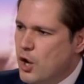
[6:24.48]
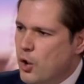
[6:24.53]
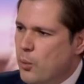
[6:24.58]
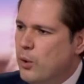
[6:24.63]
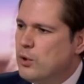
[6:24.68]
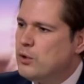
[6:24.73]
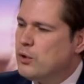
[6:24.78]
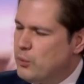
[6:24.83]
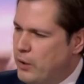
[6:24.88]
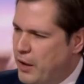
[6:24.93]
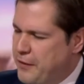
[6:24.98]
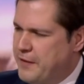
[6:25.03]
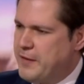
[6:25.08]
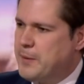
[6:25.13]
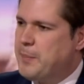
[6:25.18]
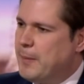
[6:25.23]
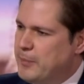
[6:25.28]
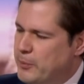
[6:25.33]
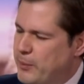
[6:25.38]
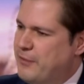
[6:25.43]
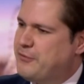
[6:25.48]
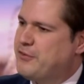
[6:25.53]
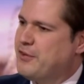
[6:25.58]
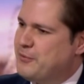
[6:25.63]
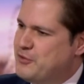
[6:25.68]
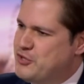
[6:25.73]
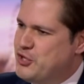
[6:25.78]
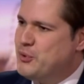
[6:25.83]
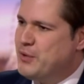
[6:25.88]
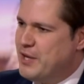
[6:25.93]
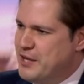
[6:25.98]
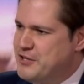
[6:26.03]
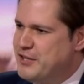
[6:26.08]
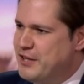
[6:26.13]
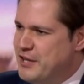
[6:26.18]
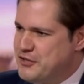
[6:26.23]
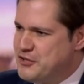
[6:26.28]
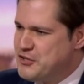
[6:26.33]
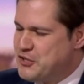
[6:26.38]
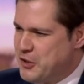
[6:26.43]
Well, I think the public will have to tune in to
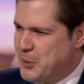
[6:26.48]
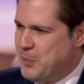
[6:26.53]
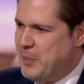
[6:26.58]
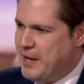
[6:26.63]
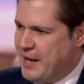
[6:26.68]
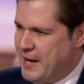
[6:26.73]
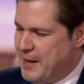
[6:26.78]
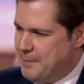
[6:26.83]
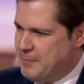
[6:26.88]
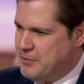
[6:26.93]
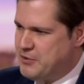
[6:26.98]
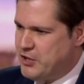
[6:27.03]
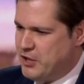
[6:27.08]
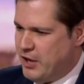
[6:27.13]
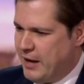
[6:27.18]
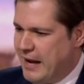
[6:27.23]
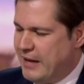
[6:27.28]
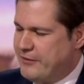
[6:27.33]
listen to the PM tonight.